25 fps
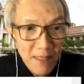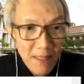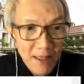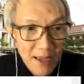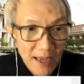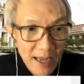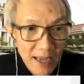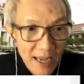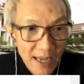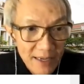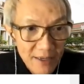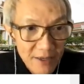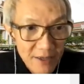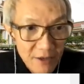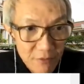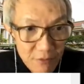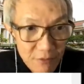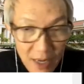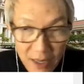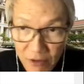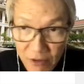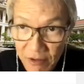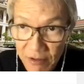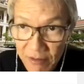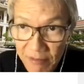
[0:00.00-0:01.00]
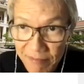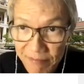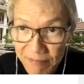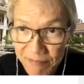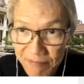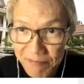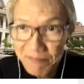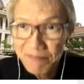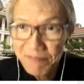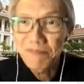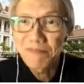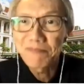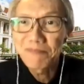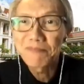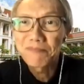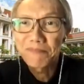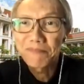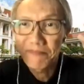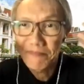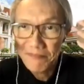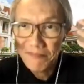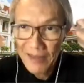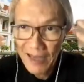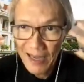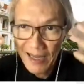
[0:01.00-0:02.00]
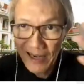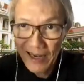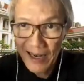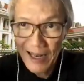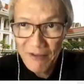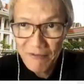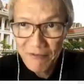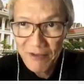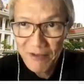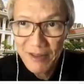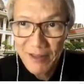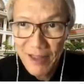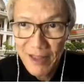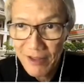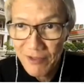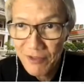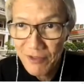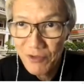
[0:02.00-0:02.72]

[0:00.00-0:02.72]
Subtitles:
And the rest, I left it at